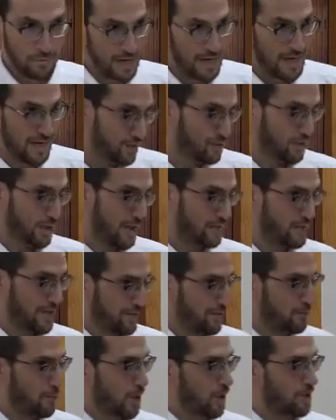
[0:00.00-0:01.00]
In Israel, you have
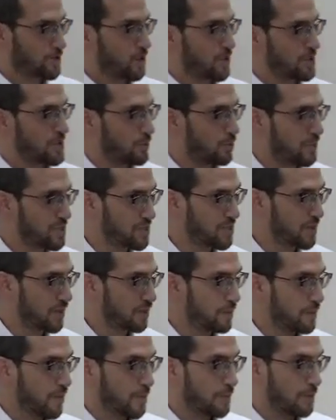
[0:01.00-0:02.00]
7 brachas, only said once a year.
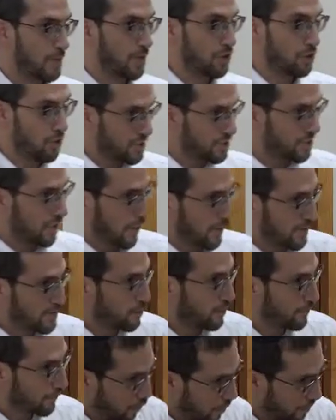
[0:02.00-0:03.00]
But in Chutz La'aretz,
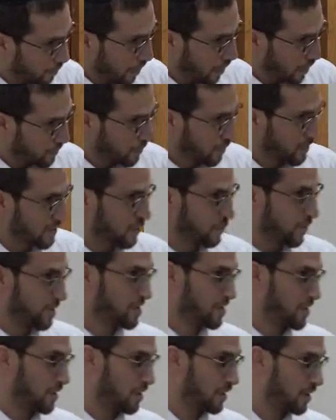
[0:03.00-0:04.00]
there are 4 brachas you only say once
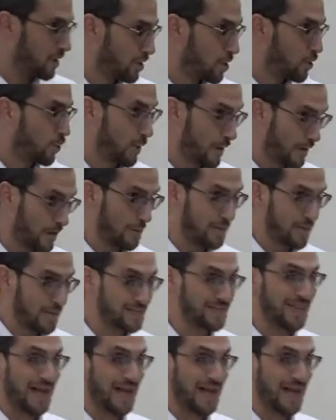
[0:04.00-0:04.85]
a year. One of them is